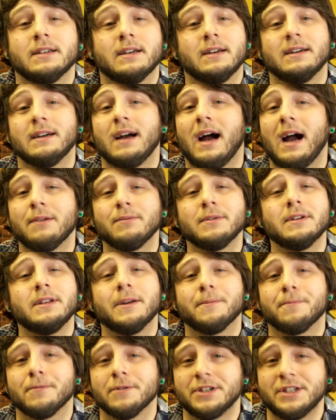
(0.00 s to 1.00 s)
I really
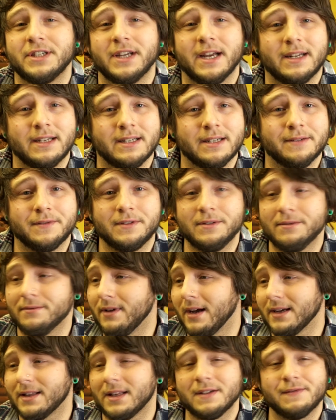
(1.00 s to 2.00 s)
appreciate it. If you
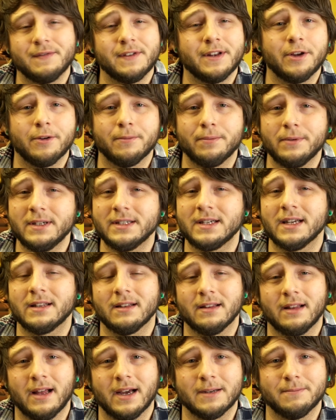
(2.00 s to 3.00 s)
like this video, please hit the
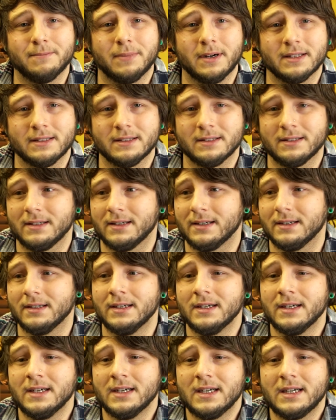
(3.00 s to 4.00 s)
like button.
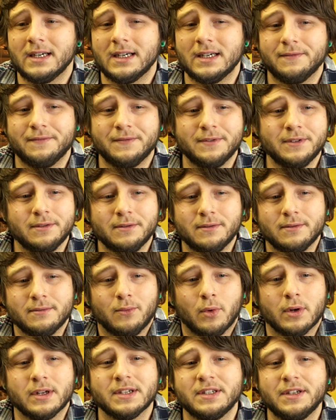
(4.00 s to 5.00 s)
If you
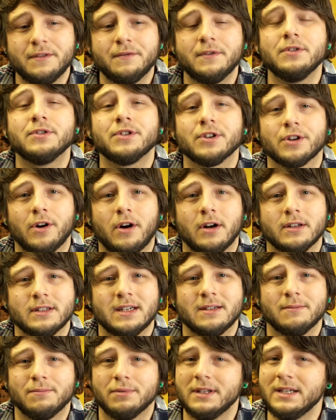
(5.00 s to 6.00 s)
want to see future
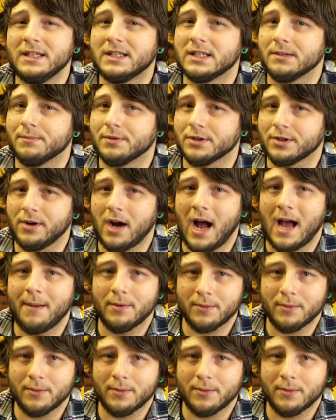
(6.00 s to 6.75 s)
content, please subscribe.